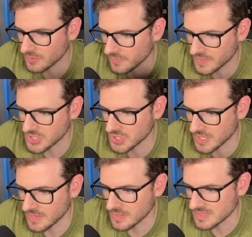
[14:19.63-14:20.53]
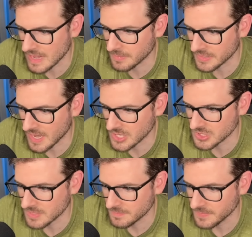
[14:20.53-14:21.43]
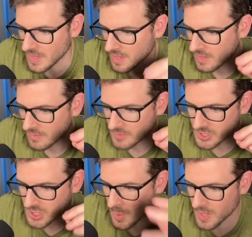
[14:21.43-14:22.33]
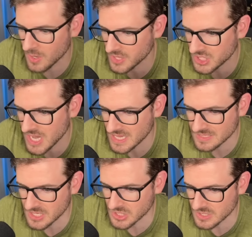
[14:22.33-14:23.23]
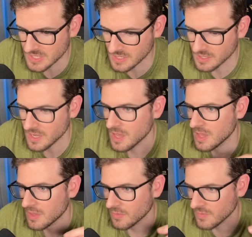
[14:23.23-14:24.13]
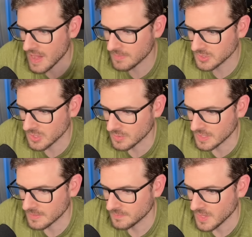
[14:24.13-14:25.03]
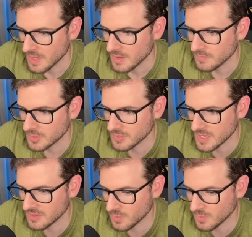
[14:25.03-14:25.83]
feature in this application. For showing all the chat sessions here, vibe code it. For creating the